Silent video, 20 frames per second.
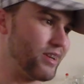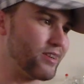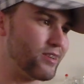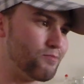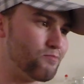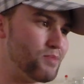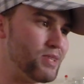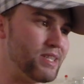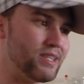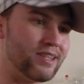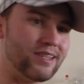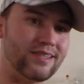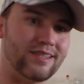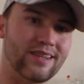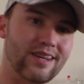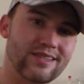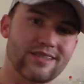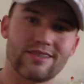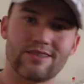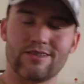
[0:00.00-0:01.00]
it could be a
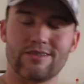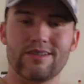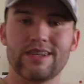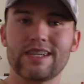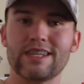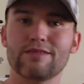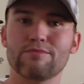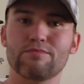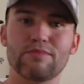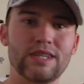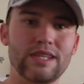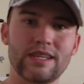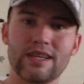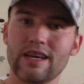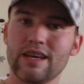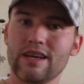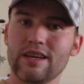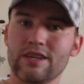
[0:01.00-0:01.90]
Duster, it could be